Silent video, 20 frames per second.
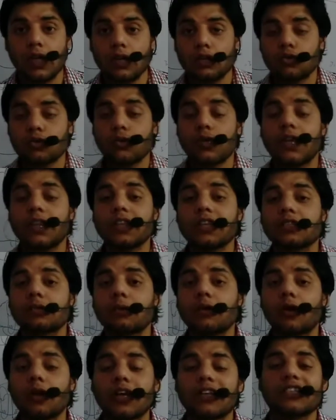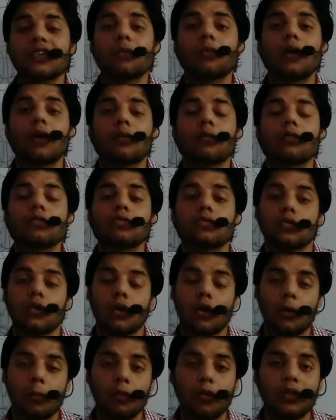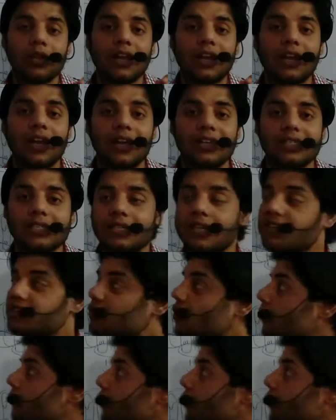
Today in this video lecture we are going to talk about the last stage of